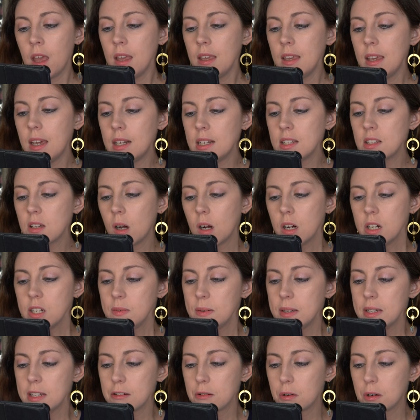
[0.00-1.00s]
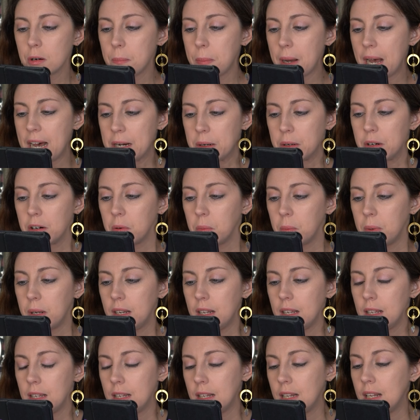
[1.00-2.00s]
Yet it's hard to ignore power
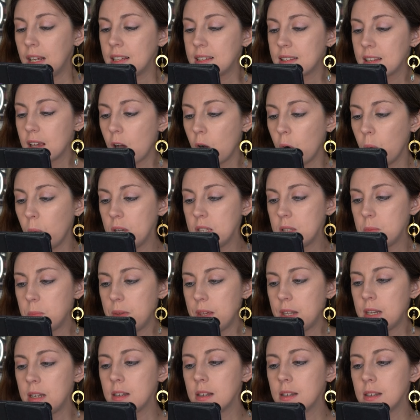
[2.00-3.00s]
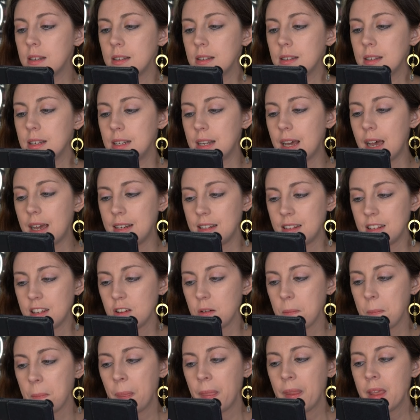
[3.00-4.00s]
when it has always been denied to
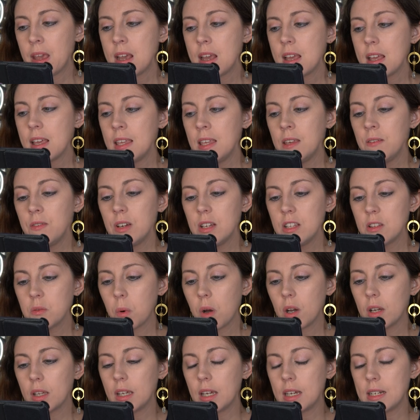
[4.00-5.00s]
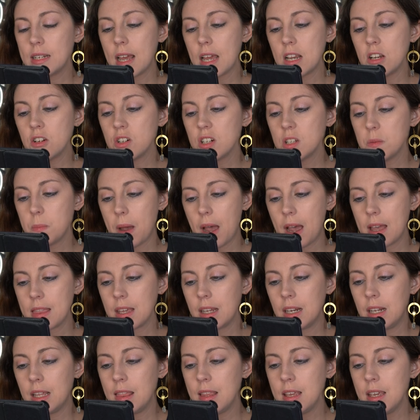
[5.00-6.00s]
you. Eva is walking a dangerous path,
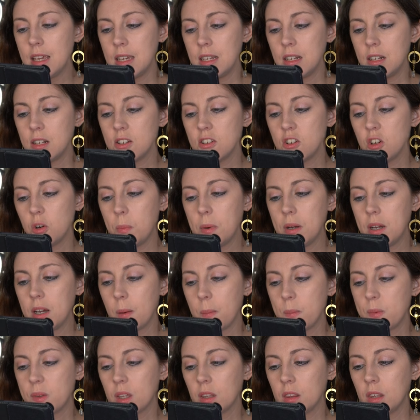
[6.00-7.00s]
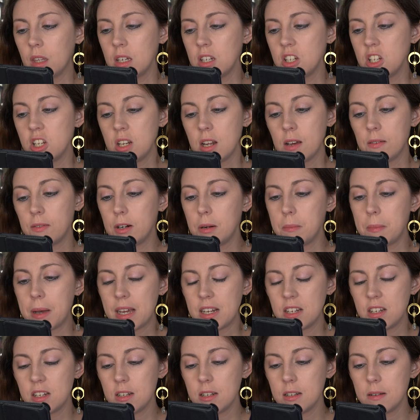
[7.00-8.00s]
and in the end, she'll become something she never
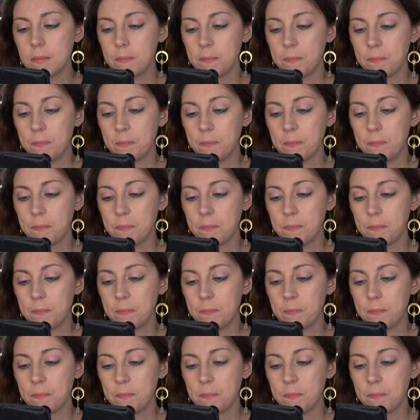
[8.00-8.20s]
imagined.